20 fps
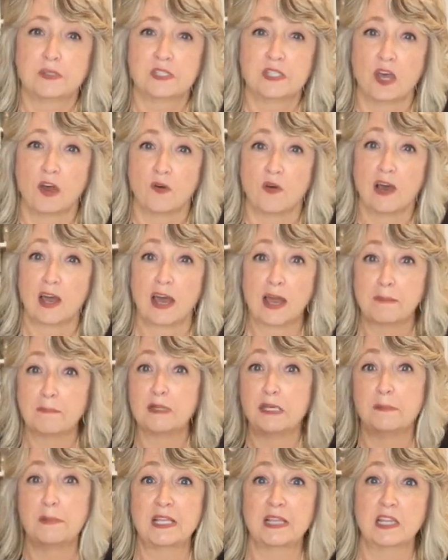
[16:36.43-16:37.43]
So I'm
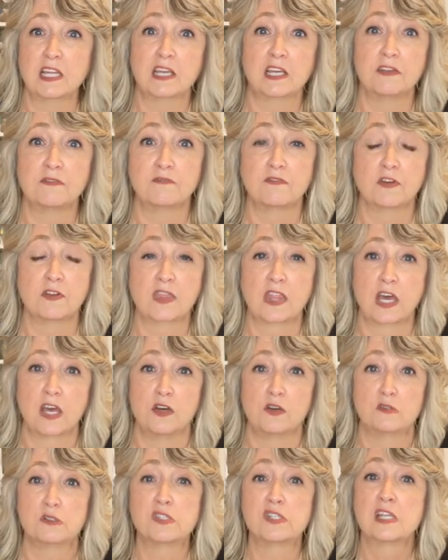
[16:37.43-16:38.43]
gonna be looking for
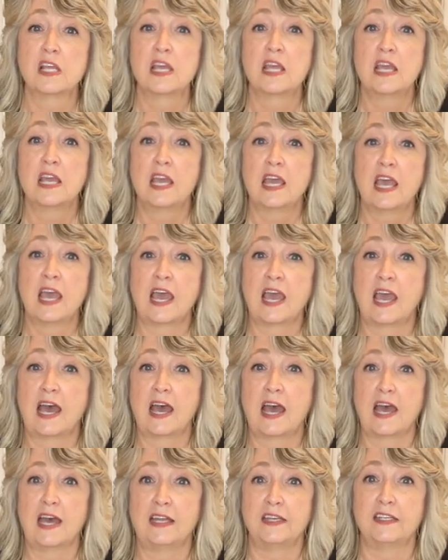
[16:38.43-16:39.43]
those
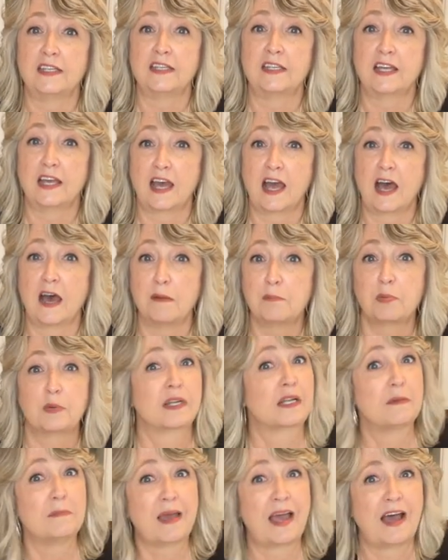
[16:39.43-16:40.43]
and I'll
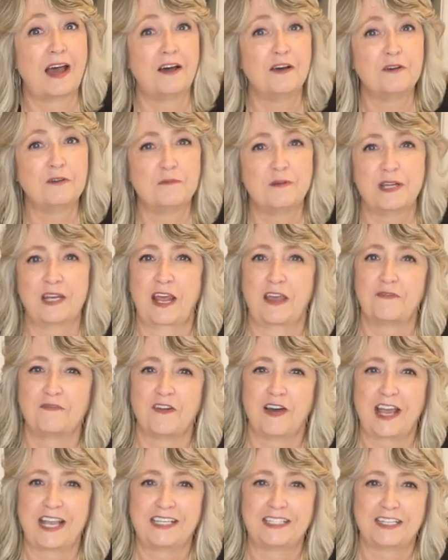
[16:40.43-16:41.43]
bring them out when I
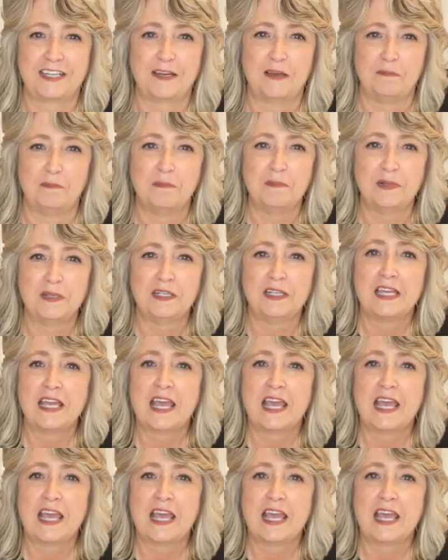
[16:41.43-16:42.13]
find them.